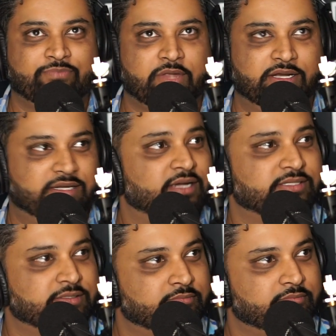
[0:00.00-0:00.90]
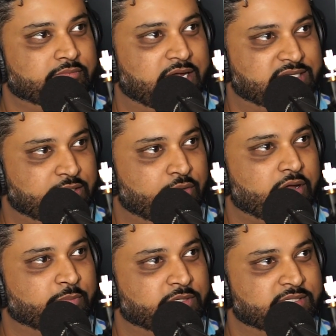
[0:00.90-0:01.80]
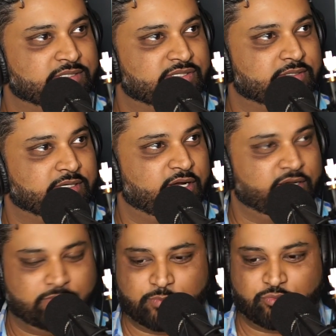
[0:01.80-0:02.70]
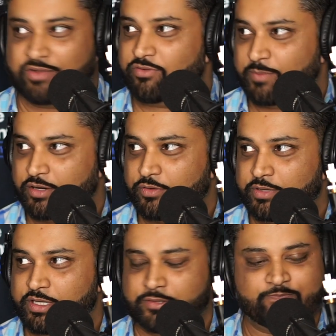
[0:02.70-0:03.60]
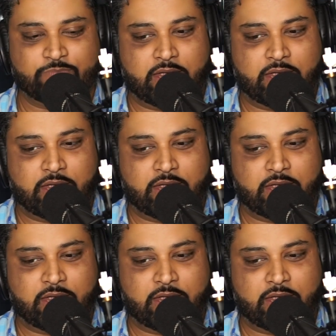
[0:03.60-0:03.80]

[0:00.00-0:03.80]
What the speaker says: a dozen SEO companies in the breadth of my career,